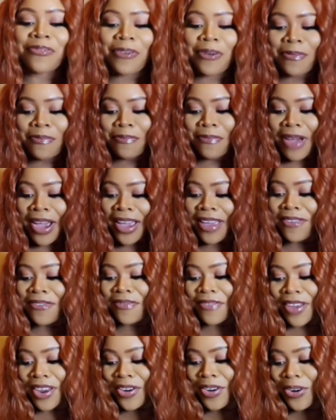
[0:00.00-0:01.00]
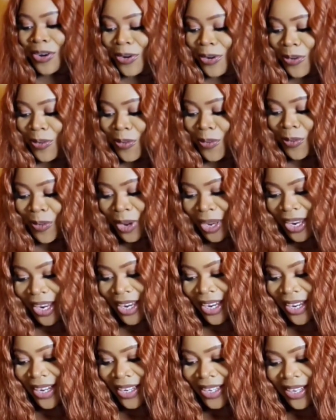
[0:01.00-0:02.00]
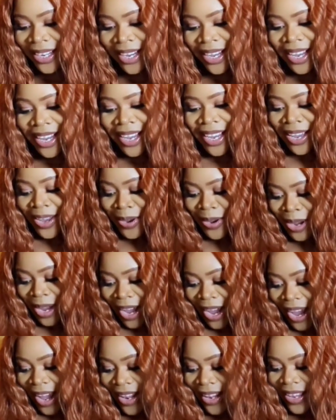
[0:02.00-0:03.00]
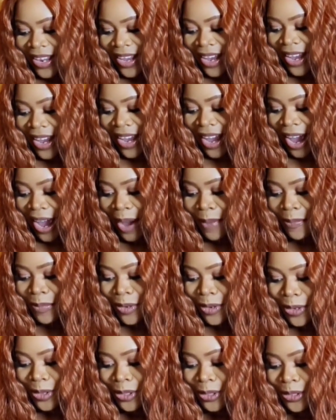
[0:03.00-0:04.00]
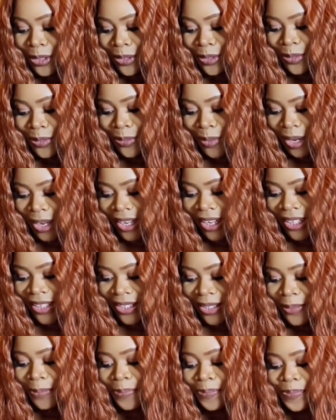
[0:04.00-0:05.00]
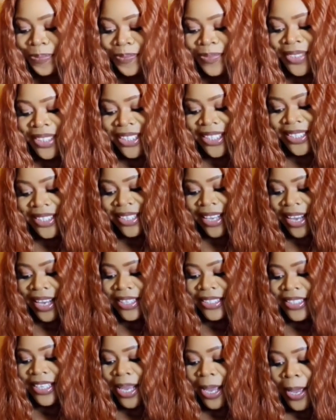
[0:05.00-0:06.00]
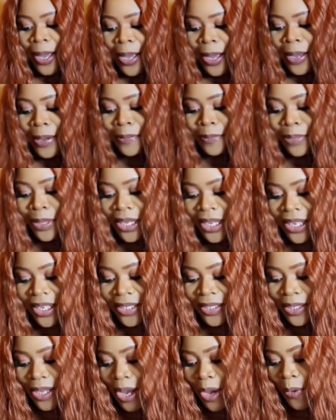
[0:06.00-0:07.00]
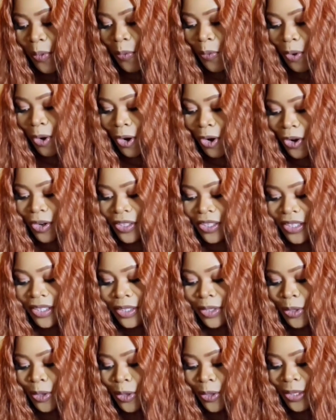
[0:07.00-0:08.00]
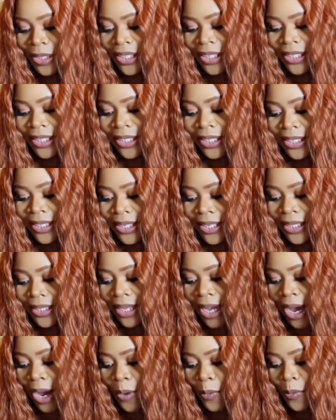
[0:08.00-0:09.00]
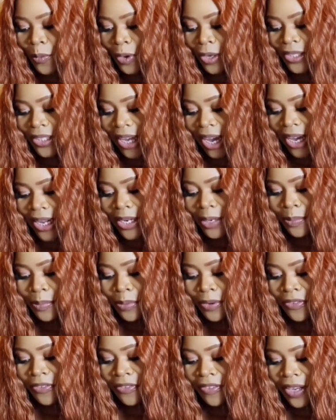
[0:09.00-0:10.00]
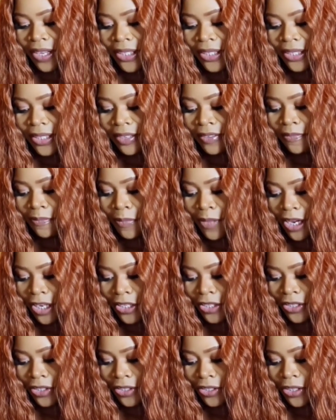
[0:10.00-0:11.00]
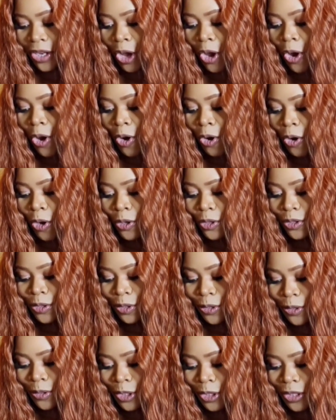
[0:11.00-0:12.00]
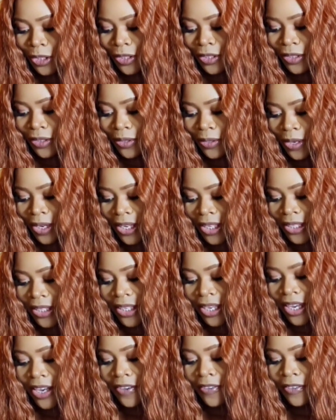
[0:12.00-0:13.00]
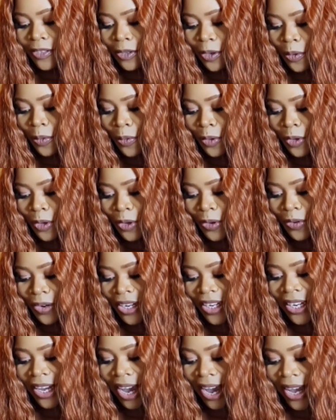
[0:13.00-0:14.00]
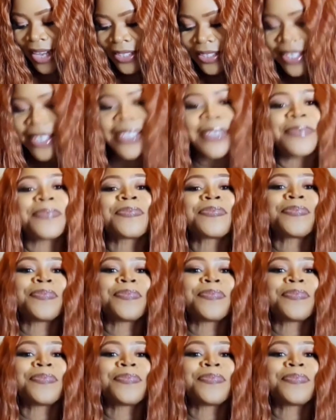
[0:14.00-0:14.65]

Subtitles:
from my very own queen, and I'm going to read it. It says, please, what causes hole in the teeth and what are the preventive measures or solutions to it if someone already has it?